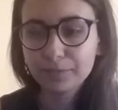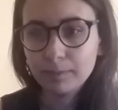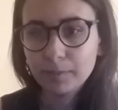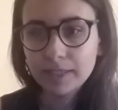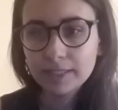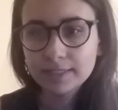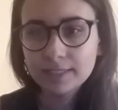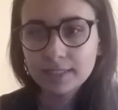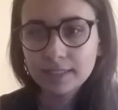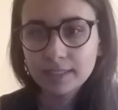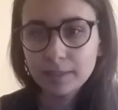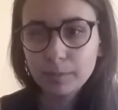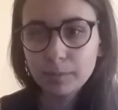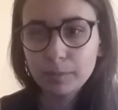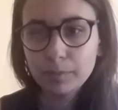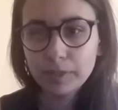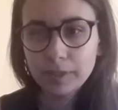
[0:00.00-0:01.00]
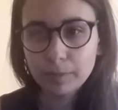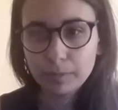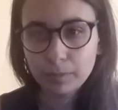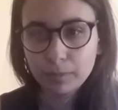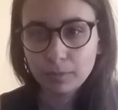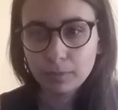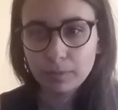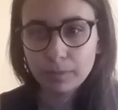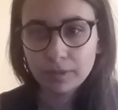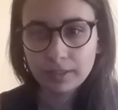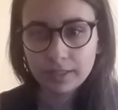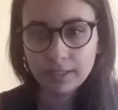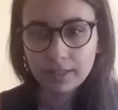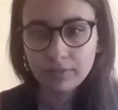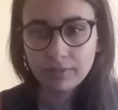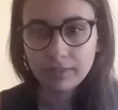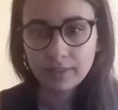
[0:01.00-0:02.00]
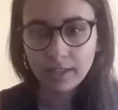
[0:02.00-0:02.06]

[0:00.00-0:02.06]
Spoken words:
Basically, people believe